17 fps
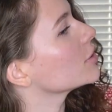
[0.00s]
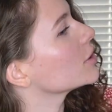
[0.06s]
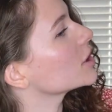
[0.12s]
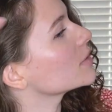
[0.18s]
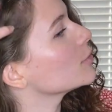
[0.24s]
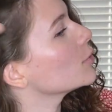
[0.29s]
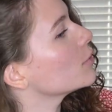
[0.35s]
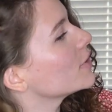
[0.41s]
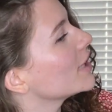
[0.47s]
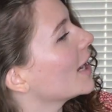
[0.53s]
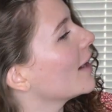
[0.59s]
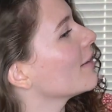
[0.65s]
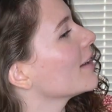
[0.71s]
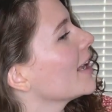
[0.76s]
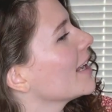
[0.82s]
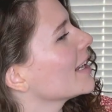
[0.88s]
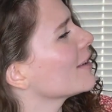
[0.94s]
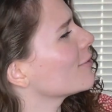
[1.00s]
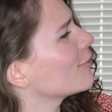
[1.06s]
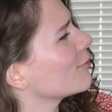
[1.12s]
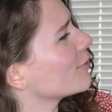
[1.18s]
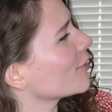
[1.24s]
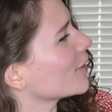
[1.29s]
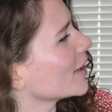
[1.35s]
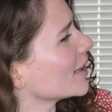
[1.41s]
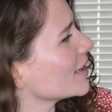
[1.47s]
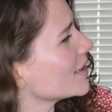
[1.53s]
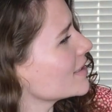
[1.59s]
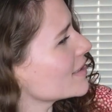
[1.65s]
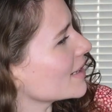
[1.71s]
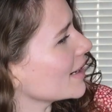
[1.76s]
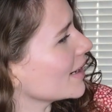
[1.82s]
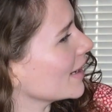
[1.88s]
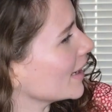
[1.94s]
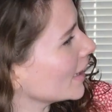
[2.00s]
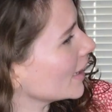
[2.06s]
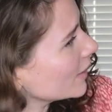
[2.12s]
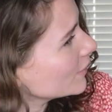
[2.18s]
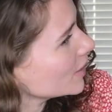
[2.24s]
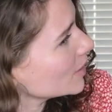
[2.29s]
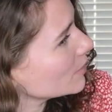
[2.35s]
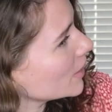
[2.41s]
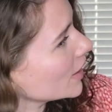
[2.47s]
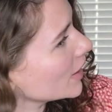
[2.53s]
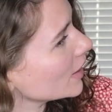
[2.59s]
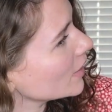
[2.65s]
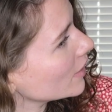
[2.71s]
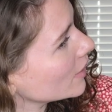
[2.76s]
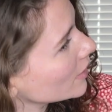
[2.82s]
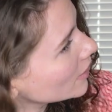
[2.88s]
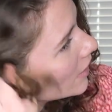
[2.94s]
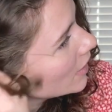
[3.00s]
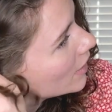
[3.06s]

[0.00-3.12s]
smooth down any frizz that I have in my hair,